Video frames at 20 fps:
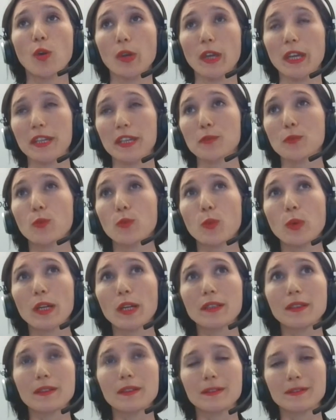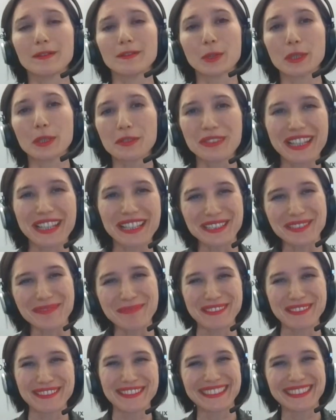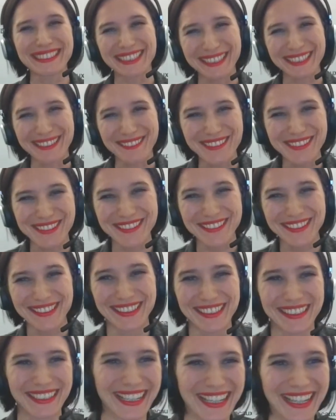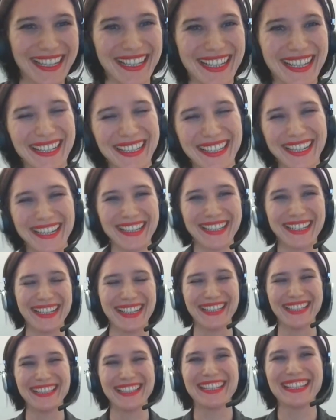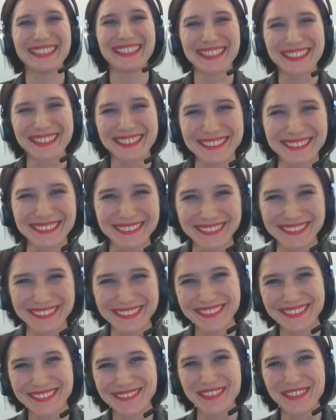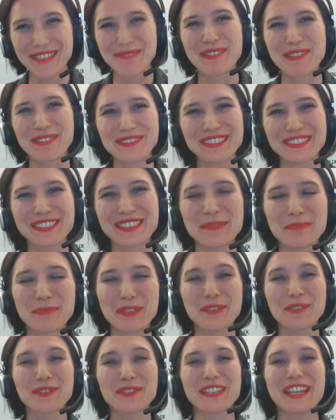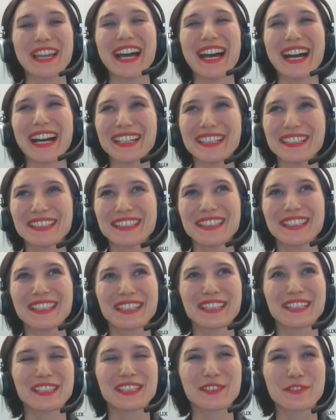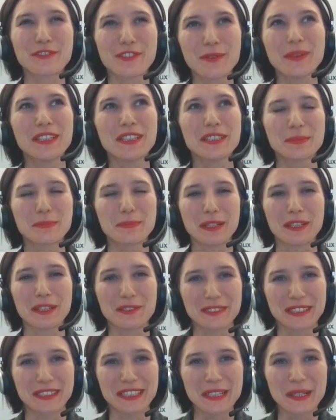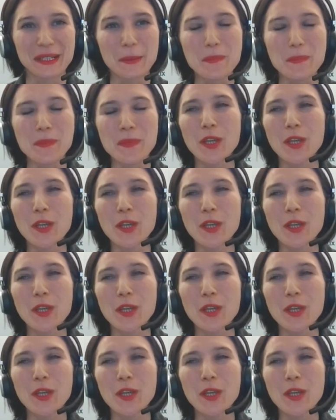And one last point, and after I let you rebound, because I think it is very inspiring.